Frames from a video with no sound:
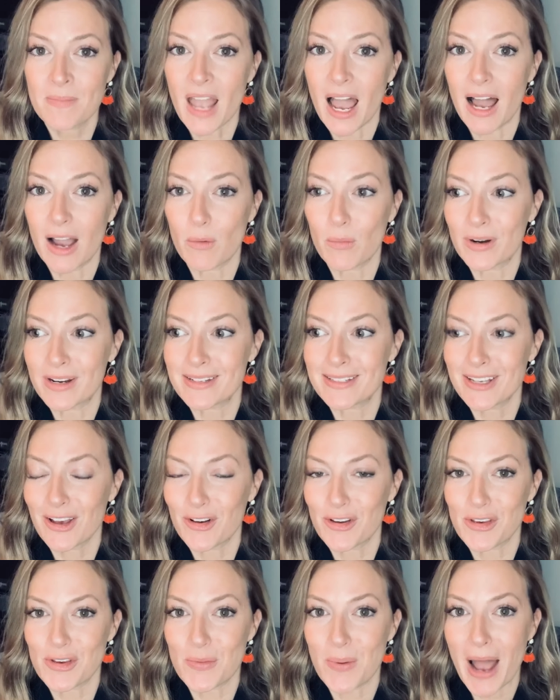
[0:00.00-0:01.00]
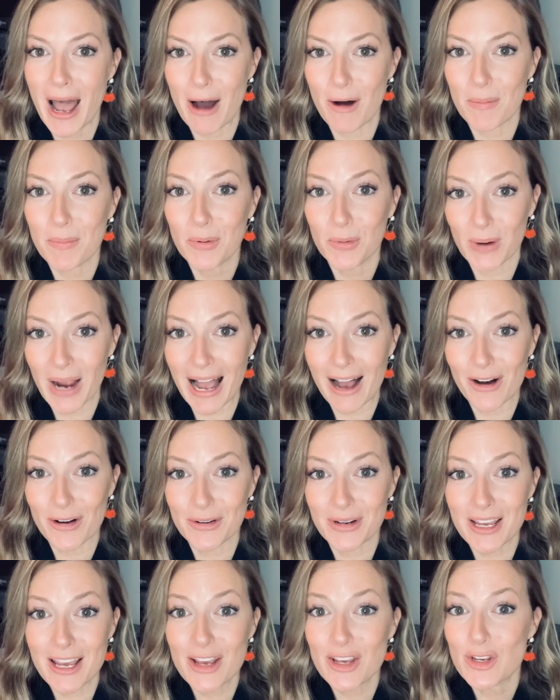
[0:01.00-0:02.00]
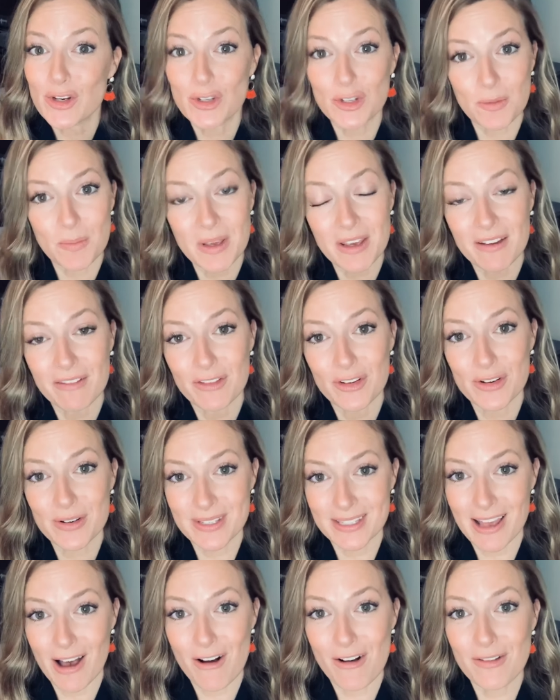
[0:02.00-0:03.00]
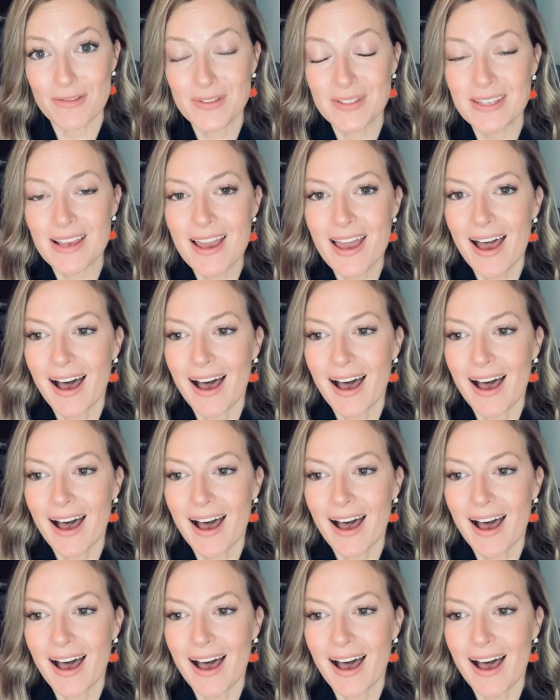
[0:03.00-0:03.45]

I want to tell you how proud you should be of yourselves.